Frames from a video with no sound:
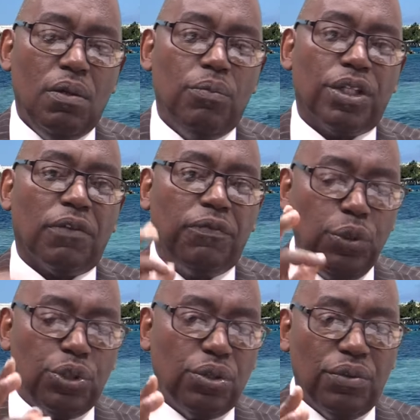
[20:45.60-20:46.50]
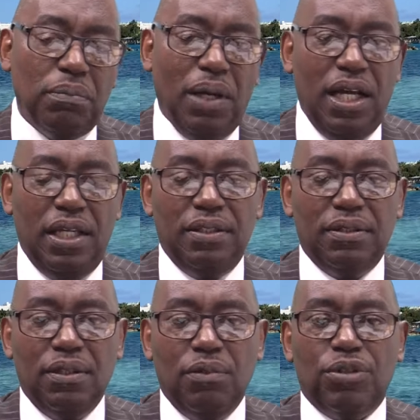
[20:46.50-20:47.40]
with the future in mind,
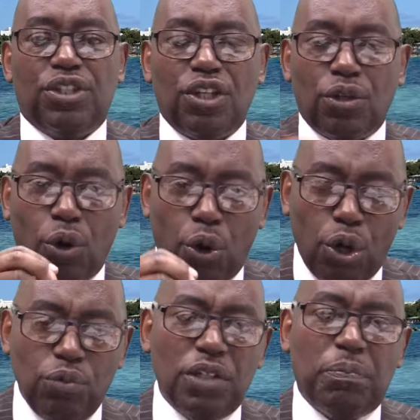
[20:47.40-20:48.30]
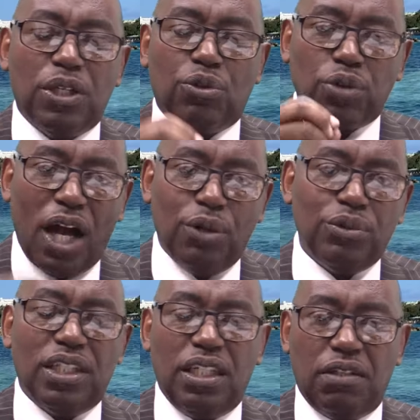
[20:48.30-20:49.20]
we should always be
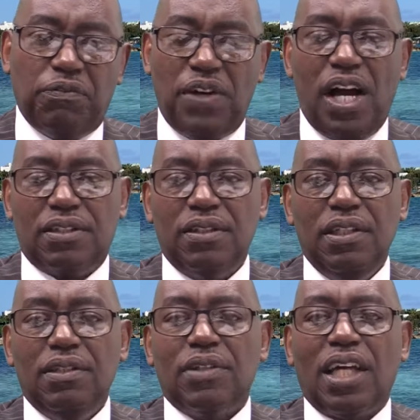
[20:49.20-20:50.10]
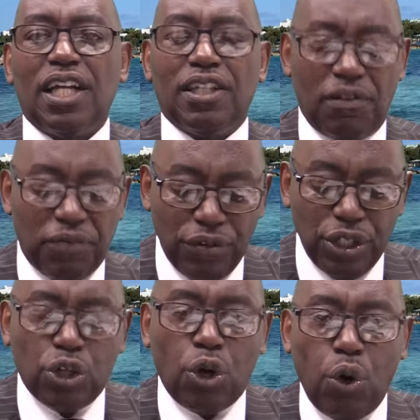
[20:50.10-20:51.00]
grounded in the fact that at the very
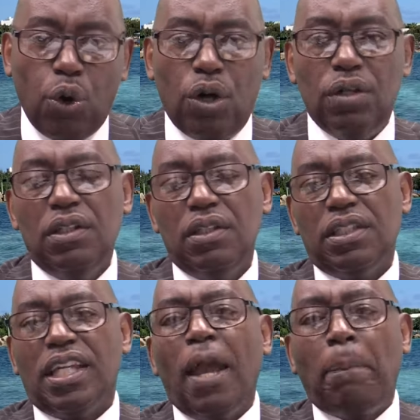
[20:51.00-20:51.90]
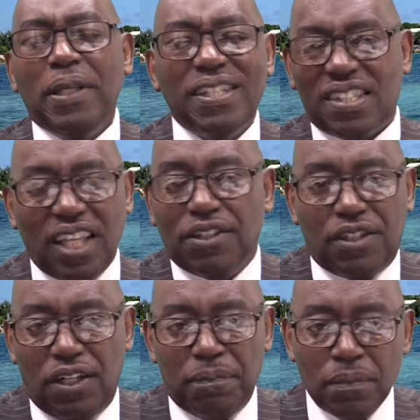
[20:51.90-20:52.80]
core, the
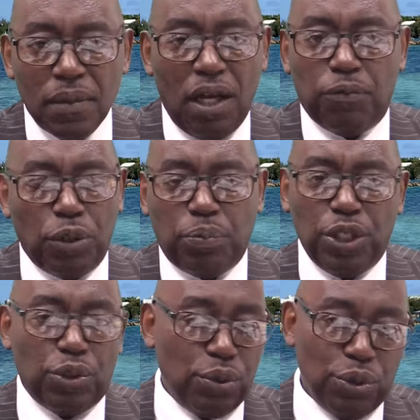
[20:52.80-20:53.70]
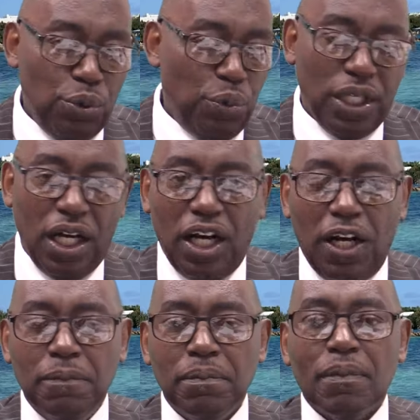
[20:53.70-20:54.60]
epicenter of what we do and who we
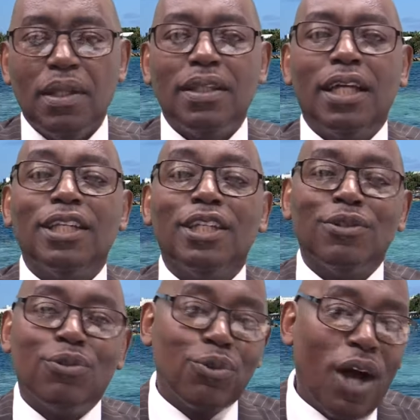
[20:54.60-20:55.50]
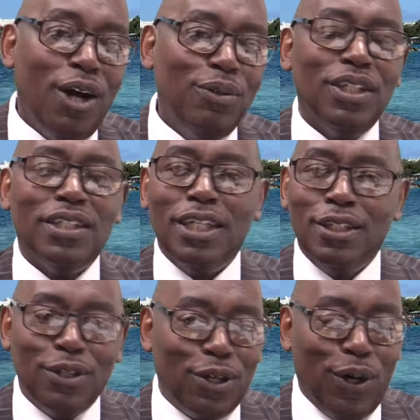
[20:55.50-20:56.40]
are, that it is grounded
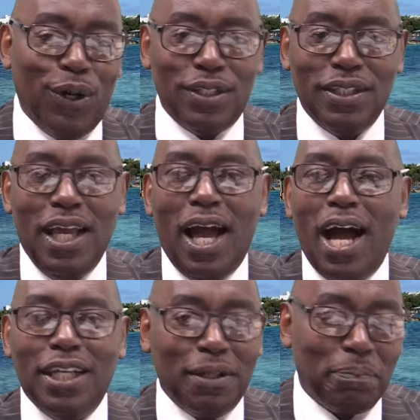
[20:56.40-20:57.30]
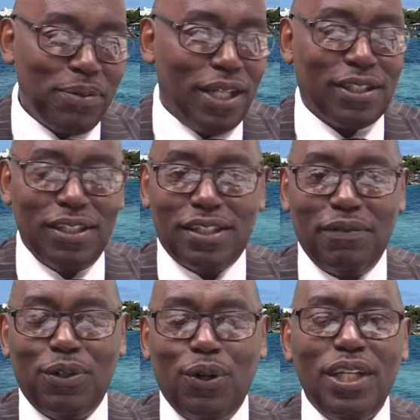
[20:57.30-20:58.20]
in God and the presence
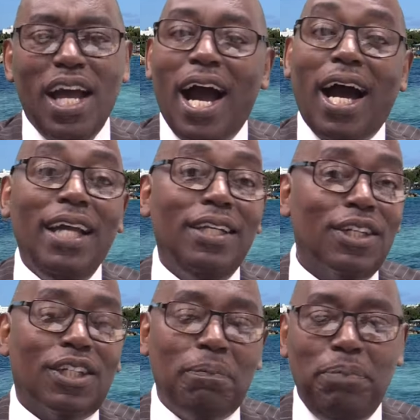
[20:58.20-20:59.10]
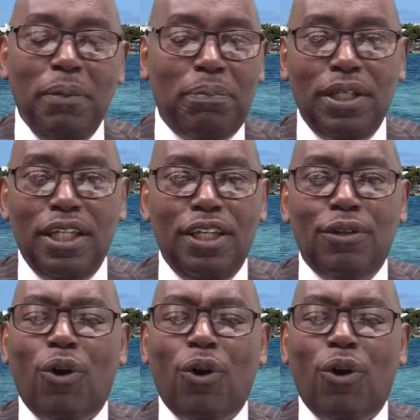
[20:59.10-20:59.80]
of God. I look at people in